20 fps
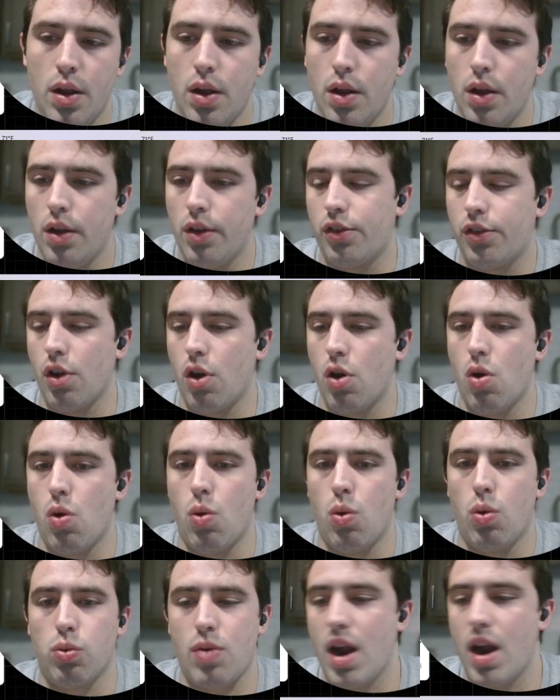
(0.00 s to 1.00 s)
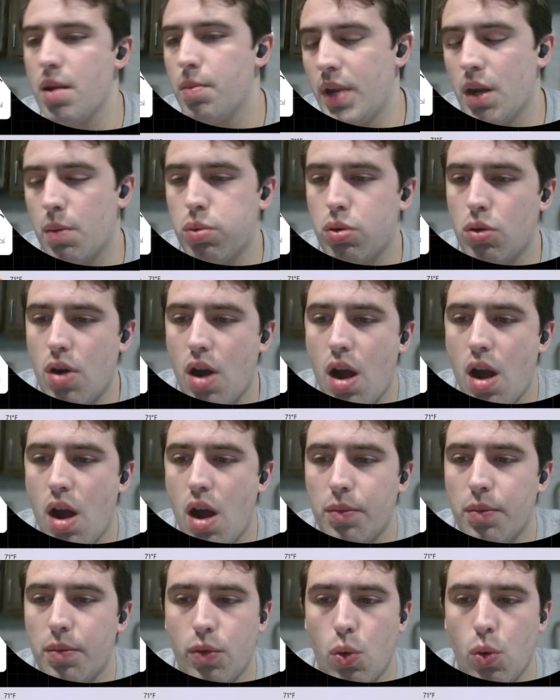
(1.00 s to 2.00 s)
So write me a
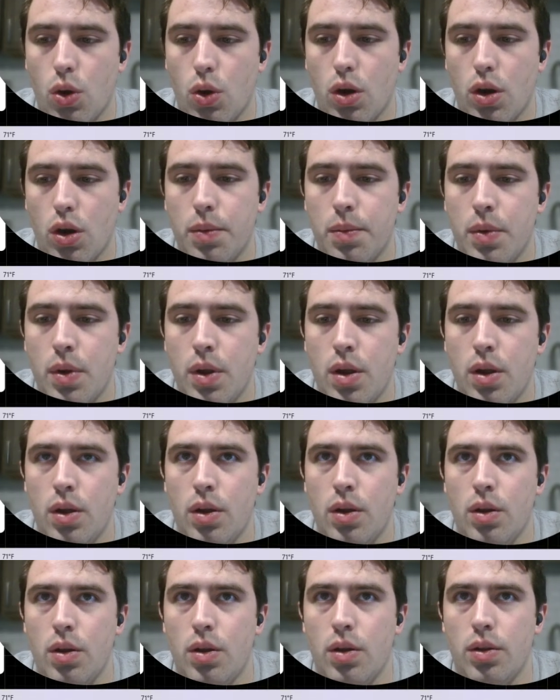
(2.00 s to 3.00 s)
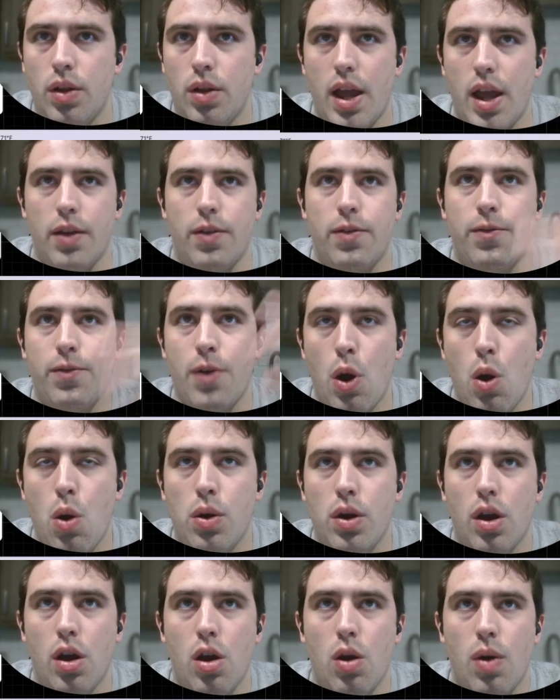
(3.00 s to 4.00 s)
prompt for a
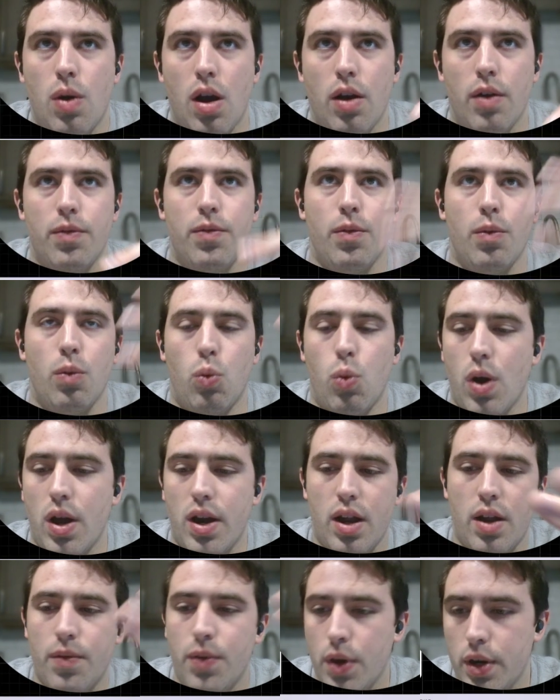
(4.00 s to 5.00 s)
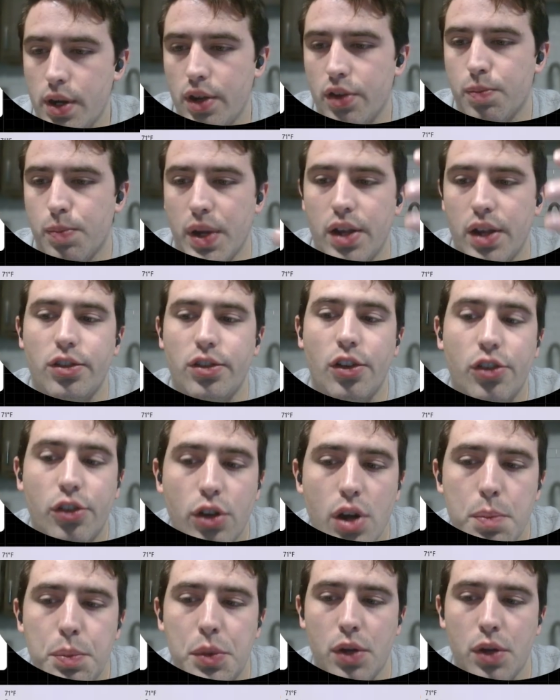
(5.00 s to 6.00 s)
photo of whatever it is, be as
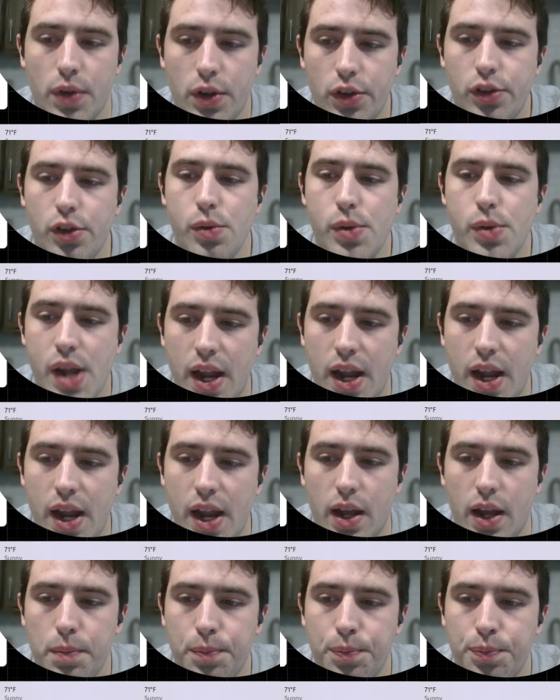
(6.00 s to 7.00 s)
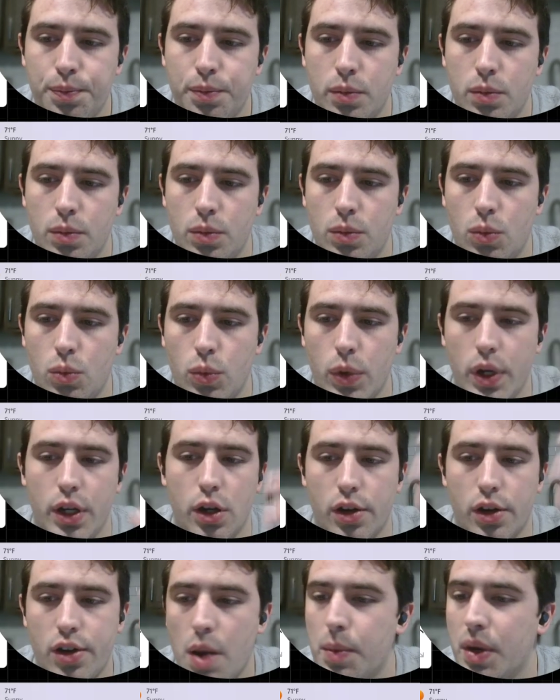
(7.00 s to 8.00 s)
descriptive as you can when
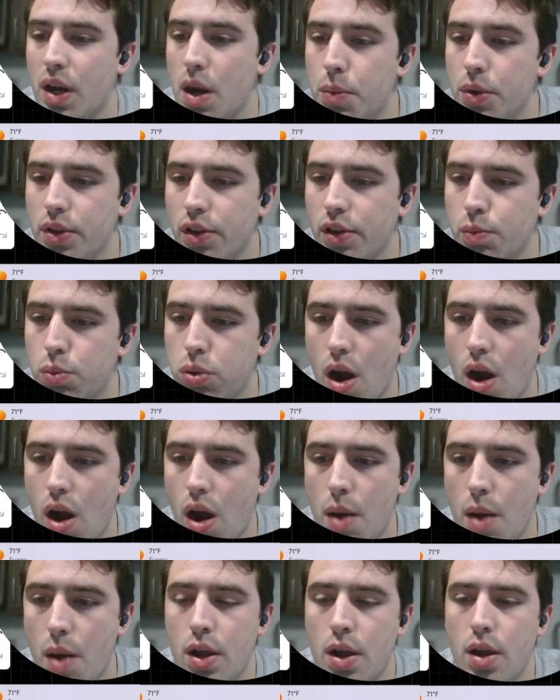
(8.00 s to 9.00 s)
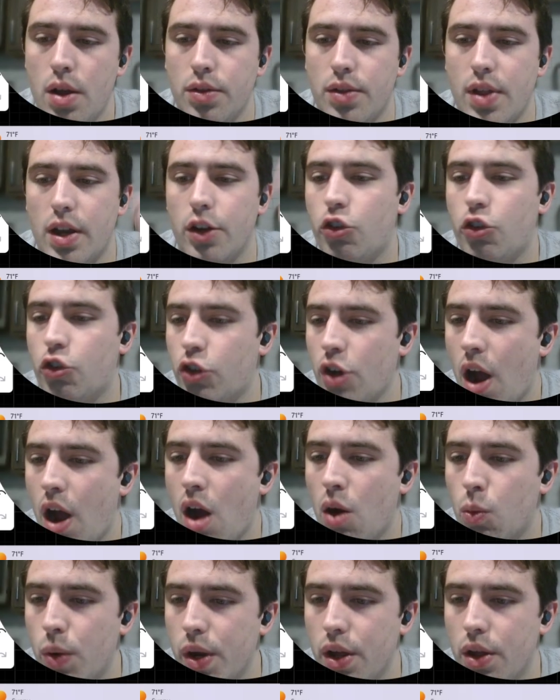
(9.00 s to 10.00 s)
you're coming up with this prompt, that is
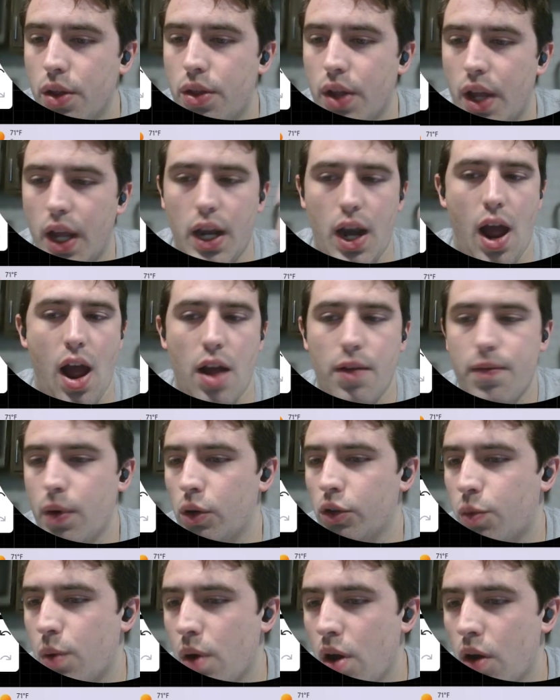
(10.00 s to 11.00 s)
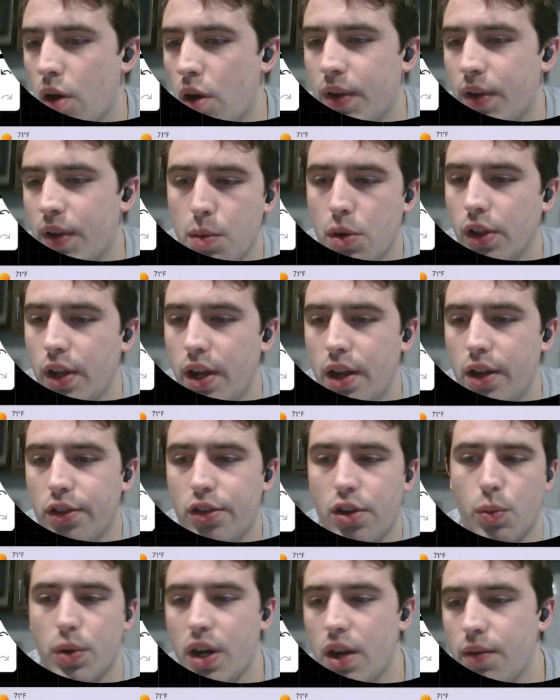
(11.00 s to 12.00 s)
shot with an iPhone 12 camera lens
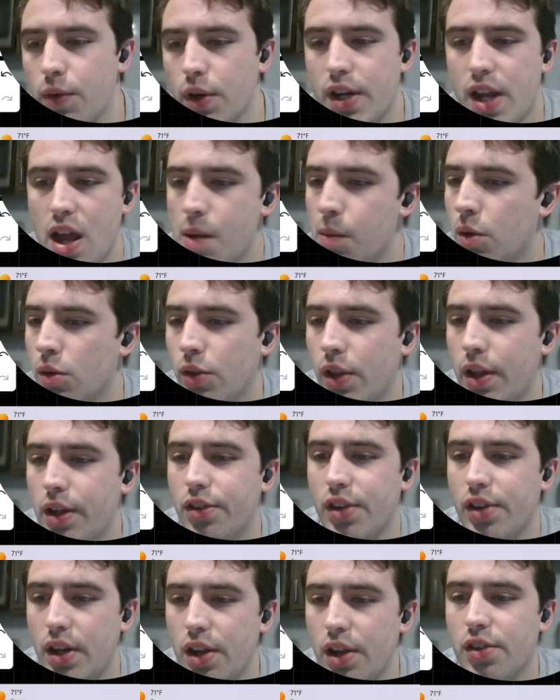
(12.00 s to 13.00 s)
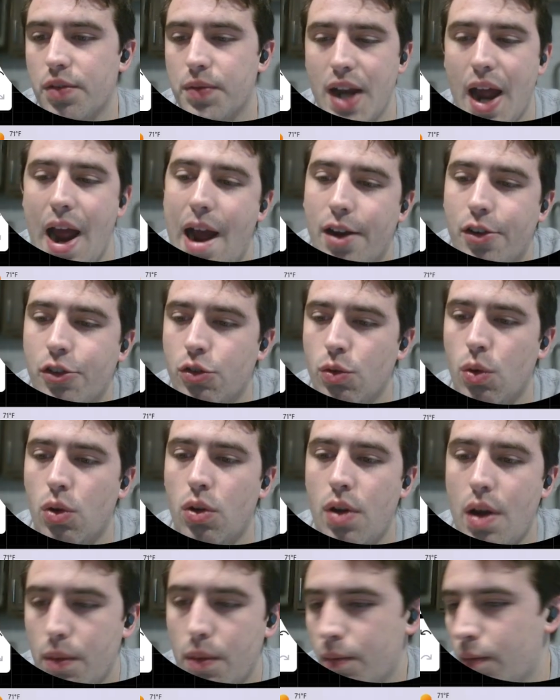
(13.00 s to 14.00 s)
or whatever camera lens it is of an
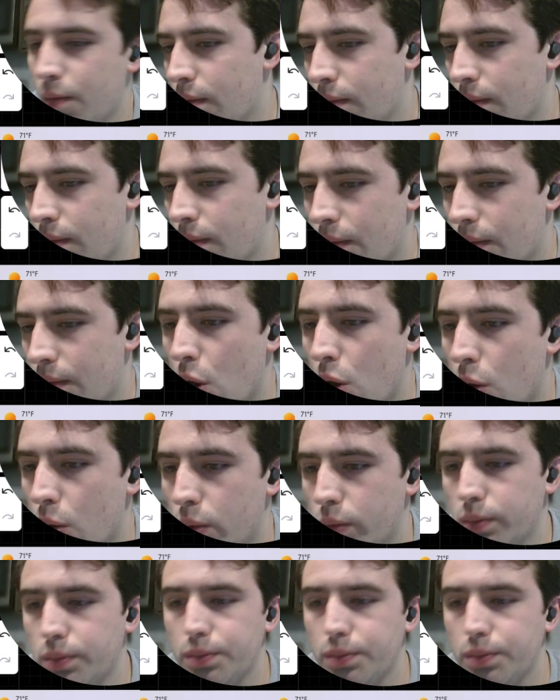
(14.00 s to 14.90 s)
actual phone,